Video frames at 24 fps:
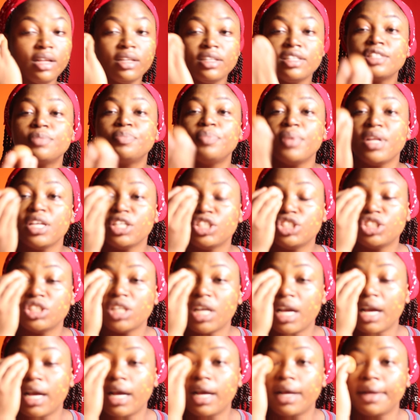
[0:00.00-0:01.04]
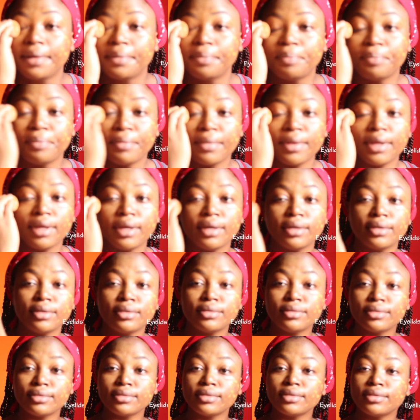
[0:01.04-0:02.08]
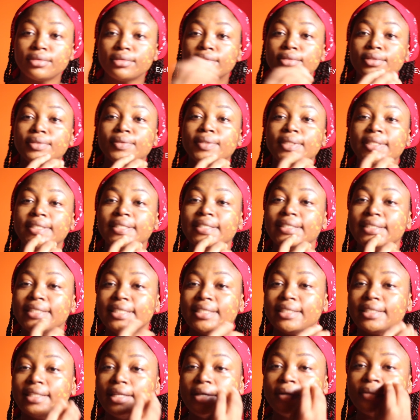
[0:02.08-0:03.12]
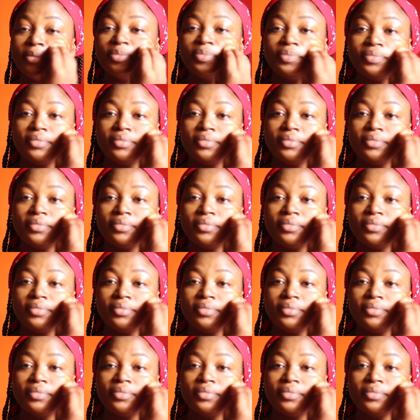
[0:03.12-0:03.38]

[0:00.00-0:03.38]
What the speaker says: this place. You know what it is now.